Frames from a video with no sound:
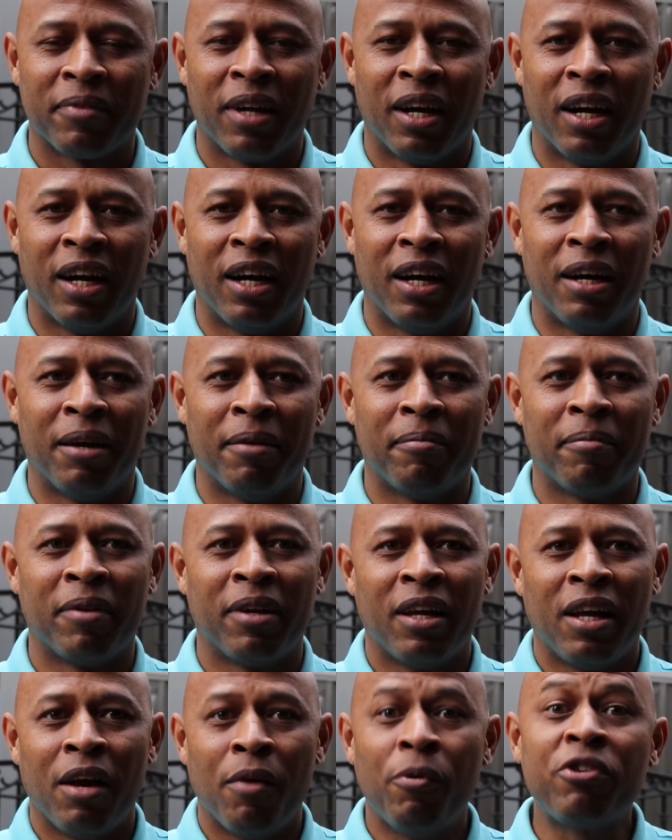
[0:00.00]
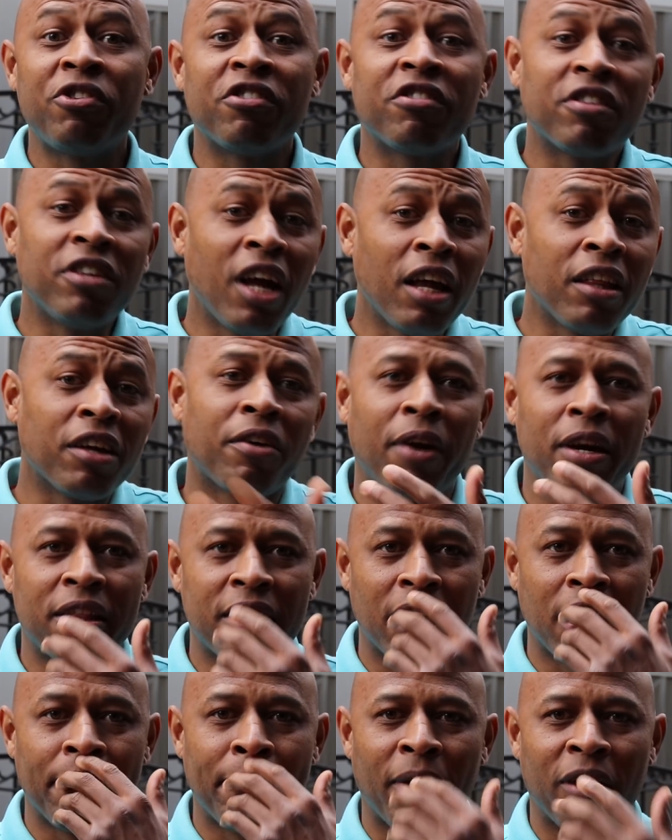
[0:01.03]
um, which is another great
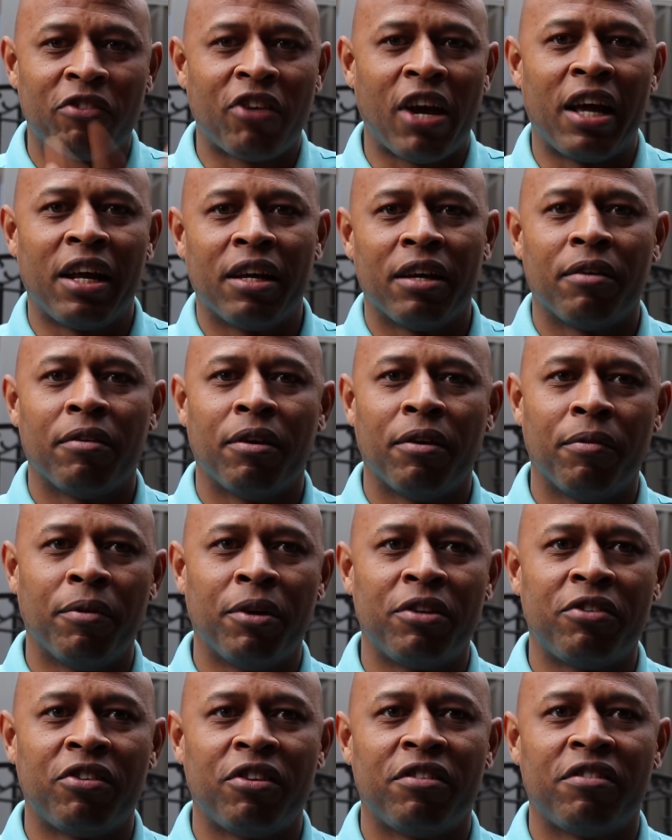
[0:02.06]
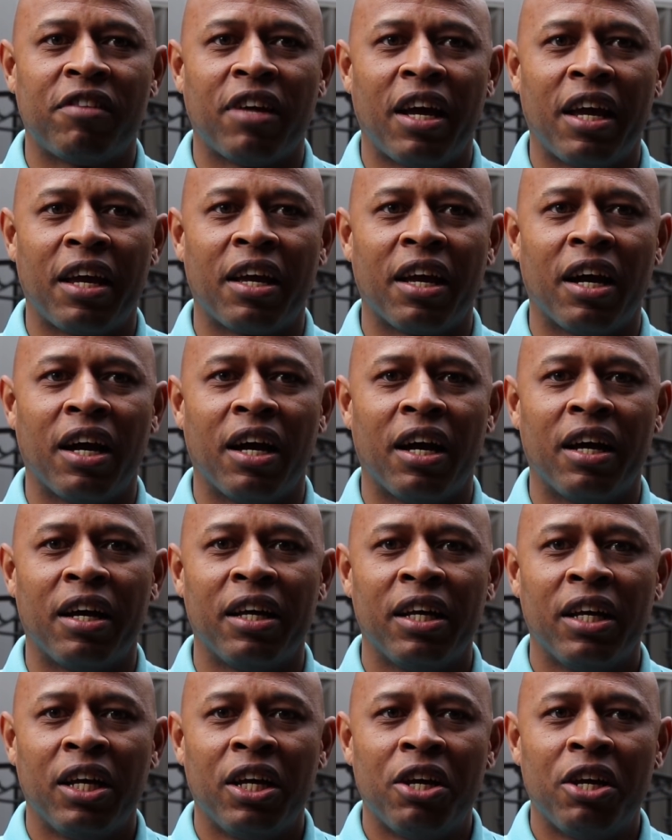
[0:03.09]
thing about China, which is like uh,